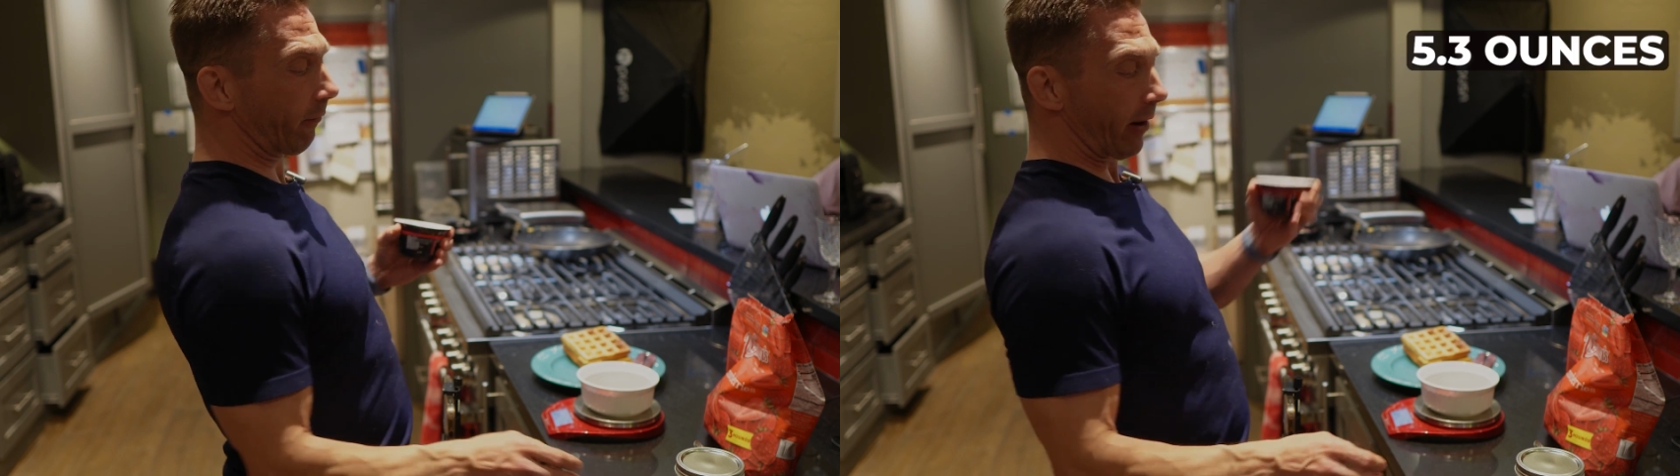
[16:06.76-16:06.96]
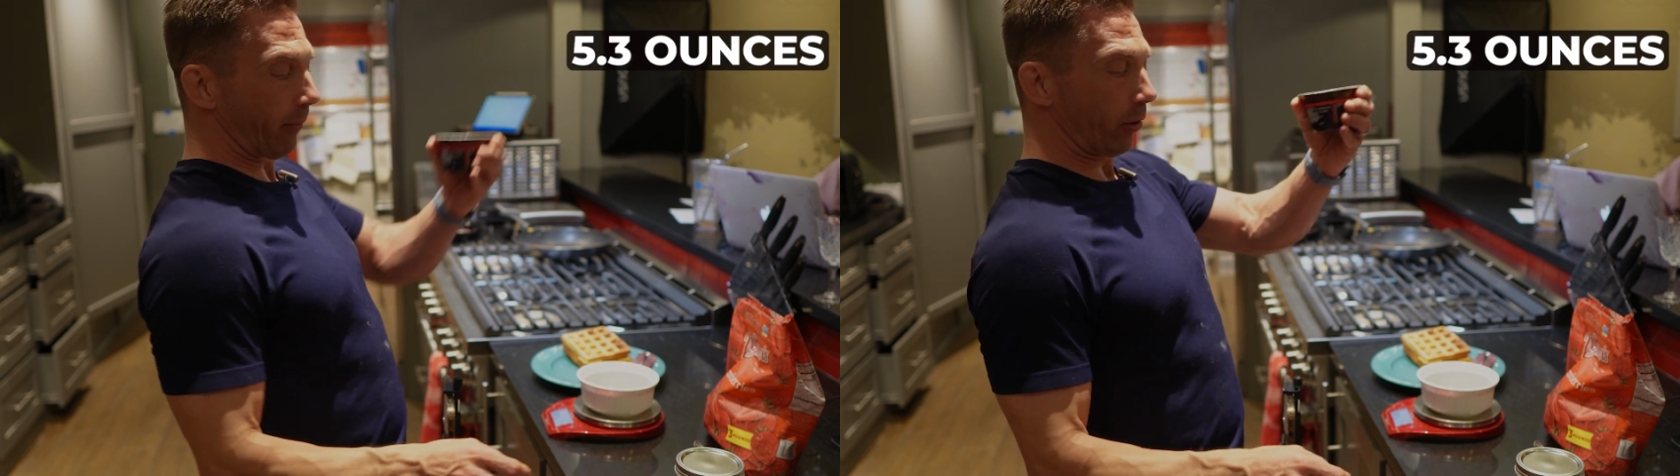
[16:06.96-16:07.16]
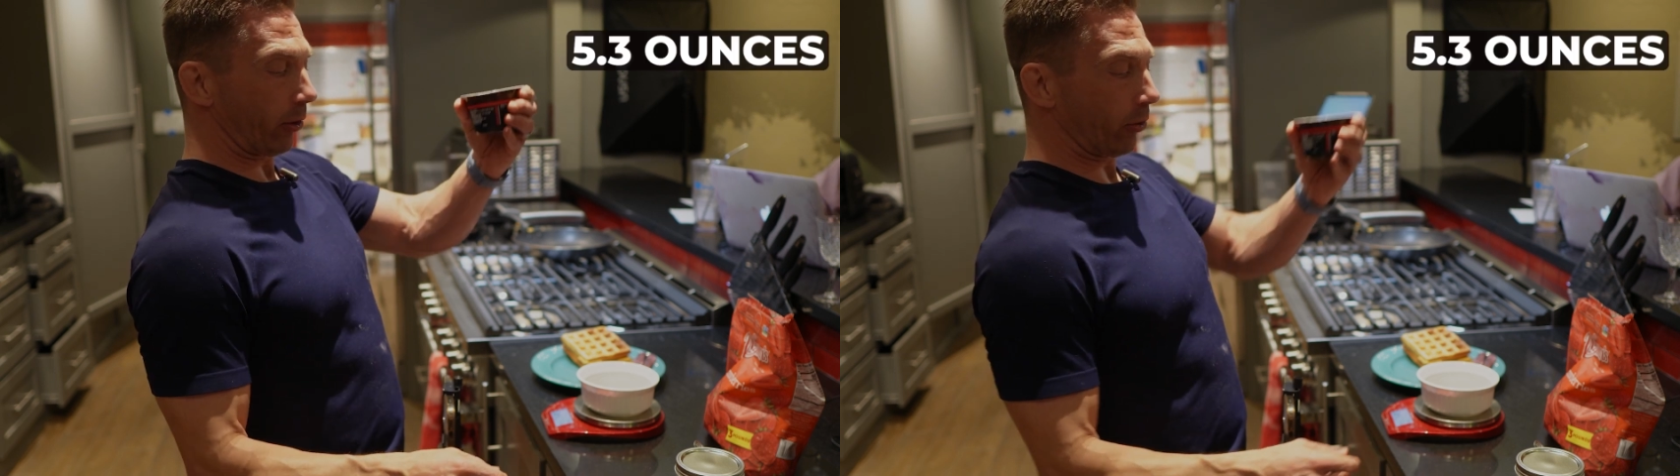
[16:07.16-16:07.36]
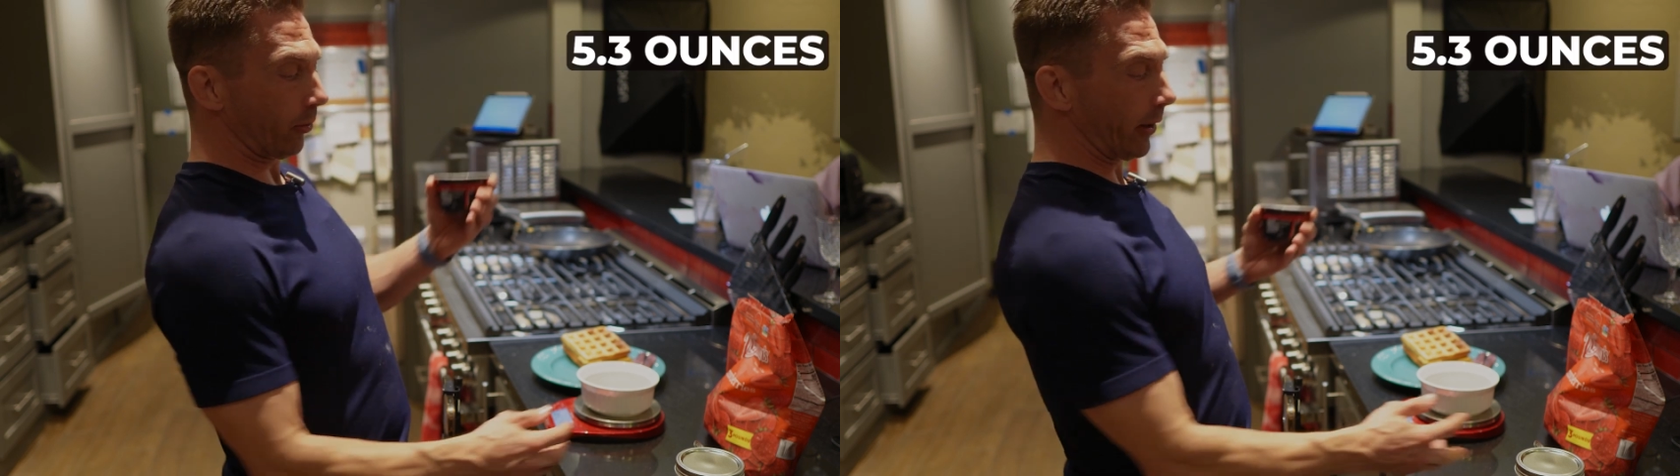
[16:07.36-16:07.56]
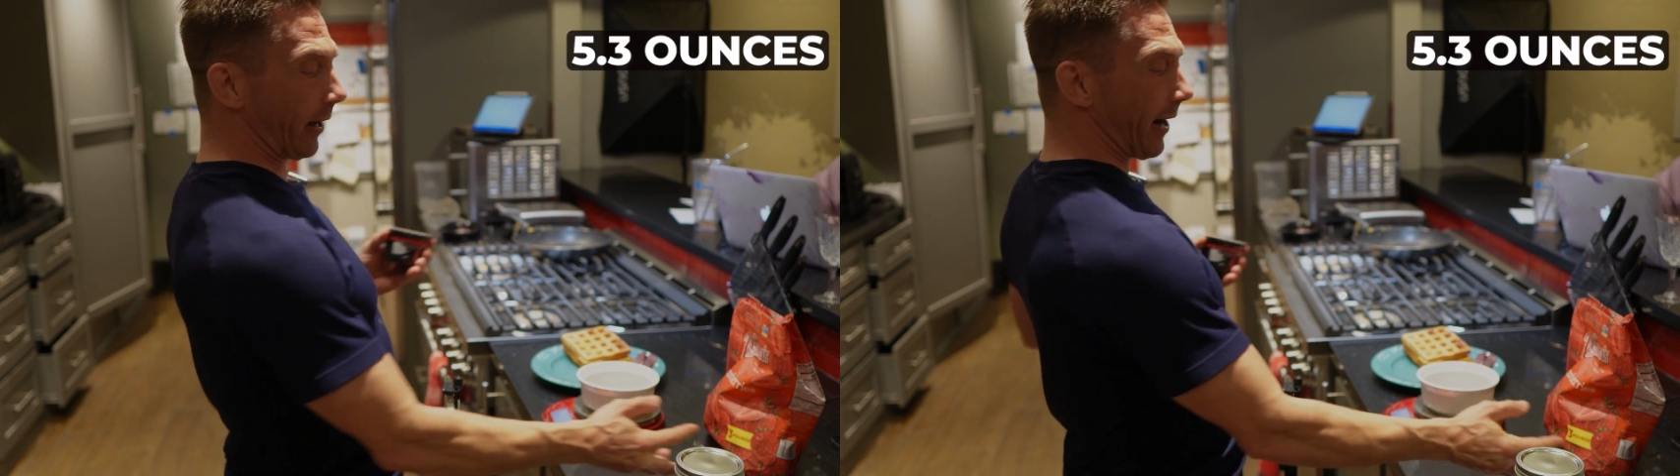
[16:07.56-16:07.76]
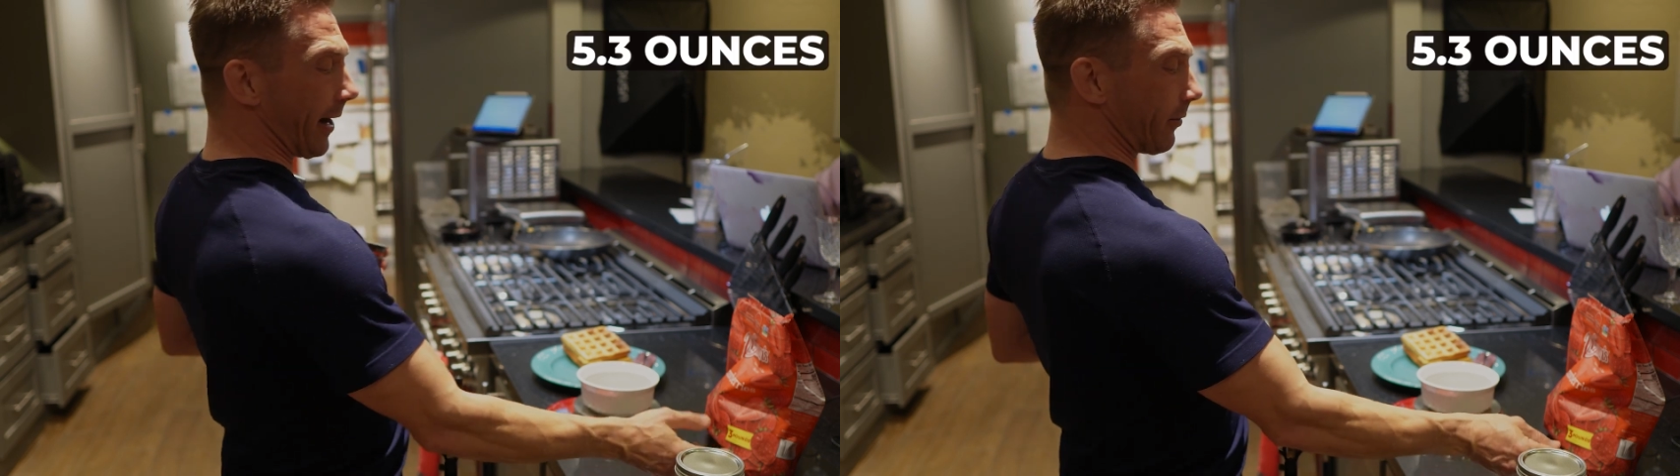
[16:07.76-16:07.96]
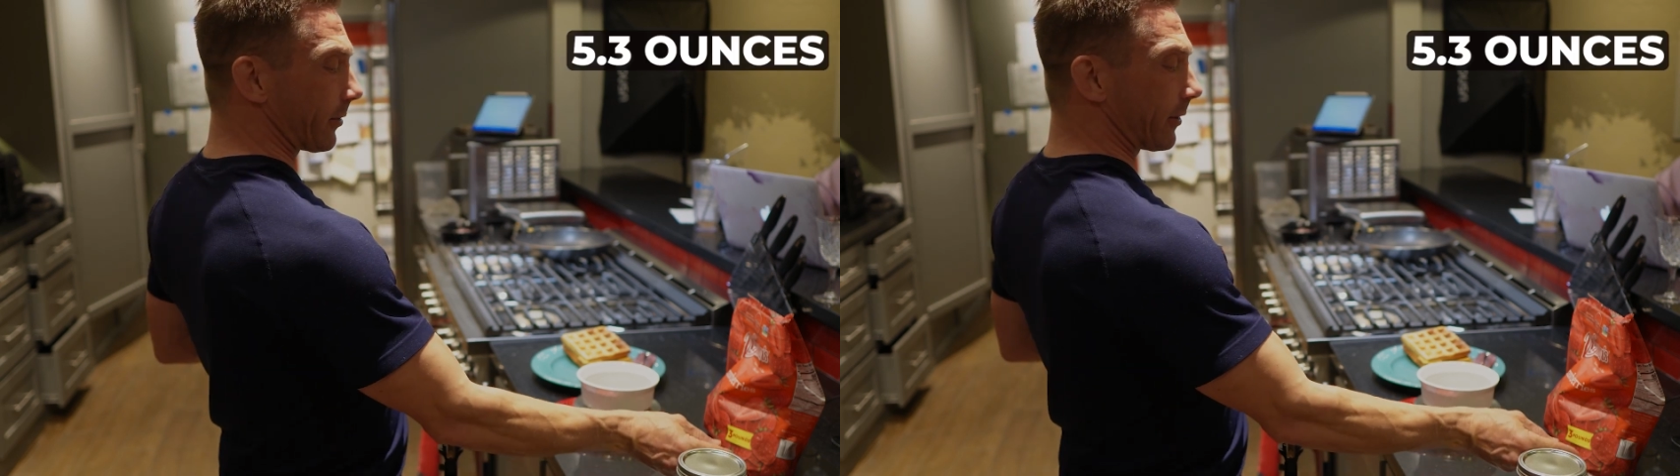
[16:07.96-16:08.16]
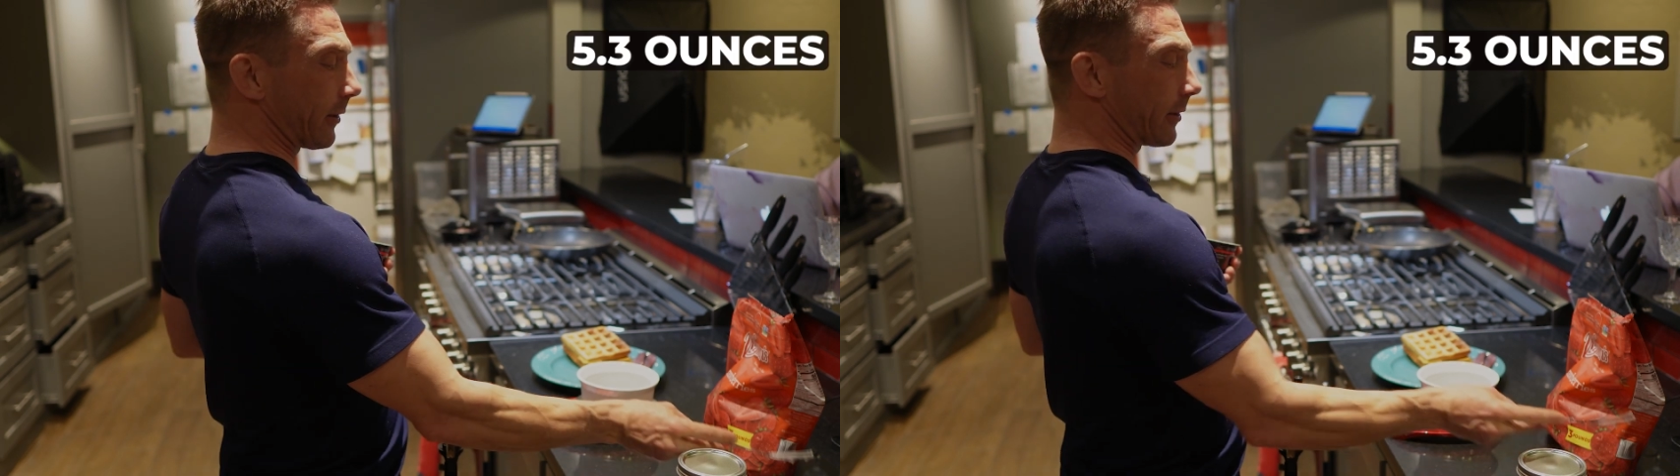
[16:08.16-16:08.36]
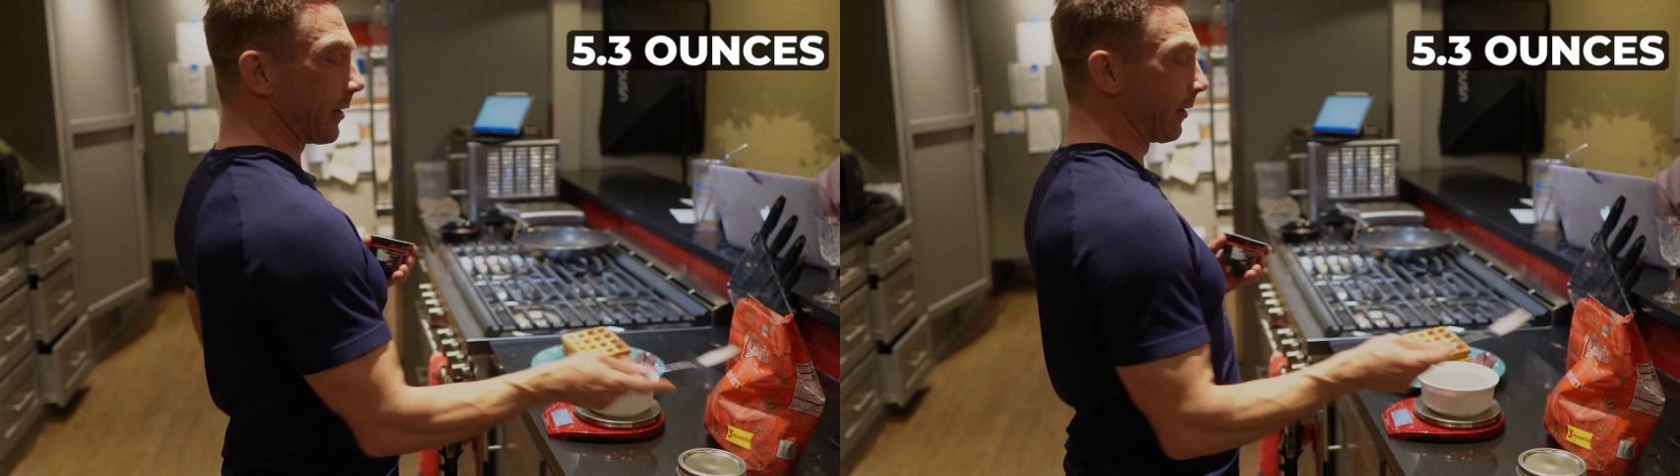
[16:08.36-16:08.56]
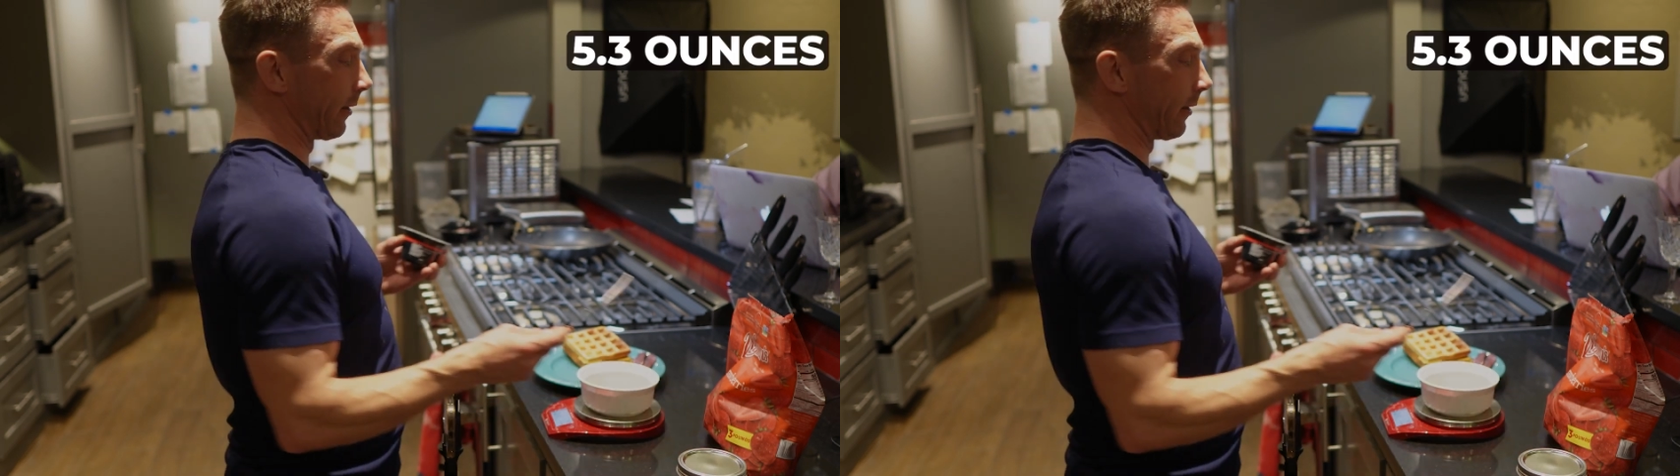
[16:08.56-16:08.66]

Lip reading: 5.3 ounces